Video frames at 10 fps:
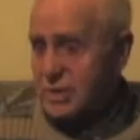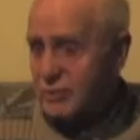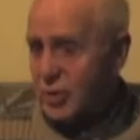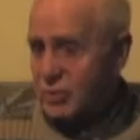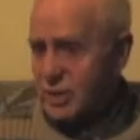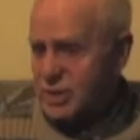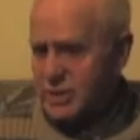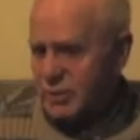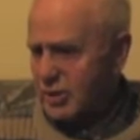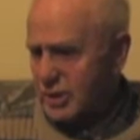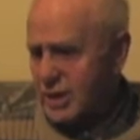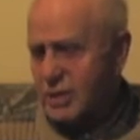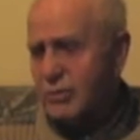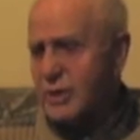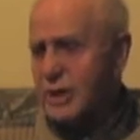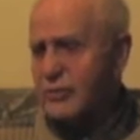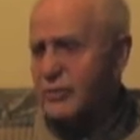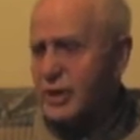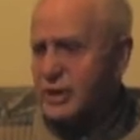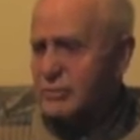something crazy about it. Here we are,
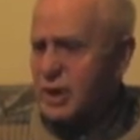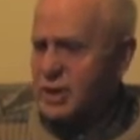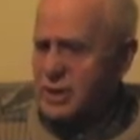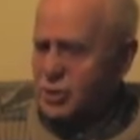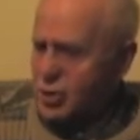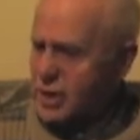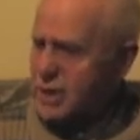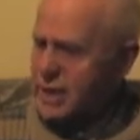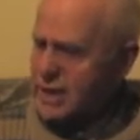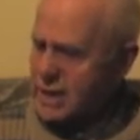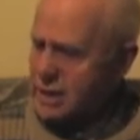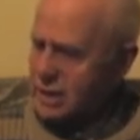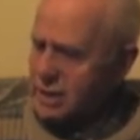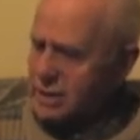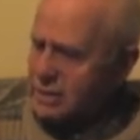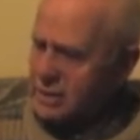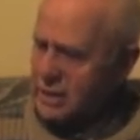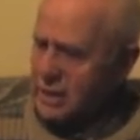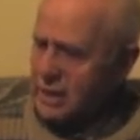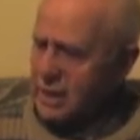fighting men trained to kill,
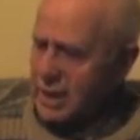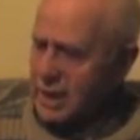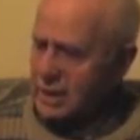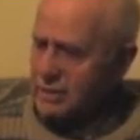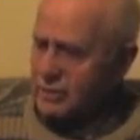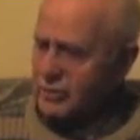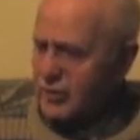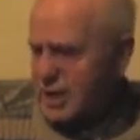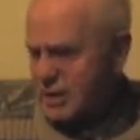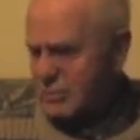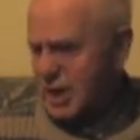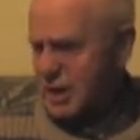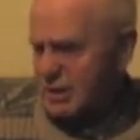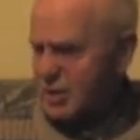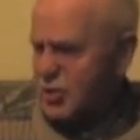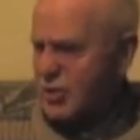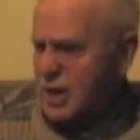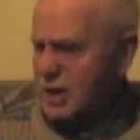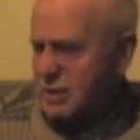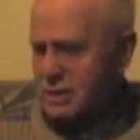and you know, fighting men
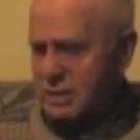trained.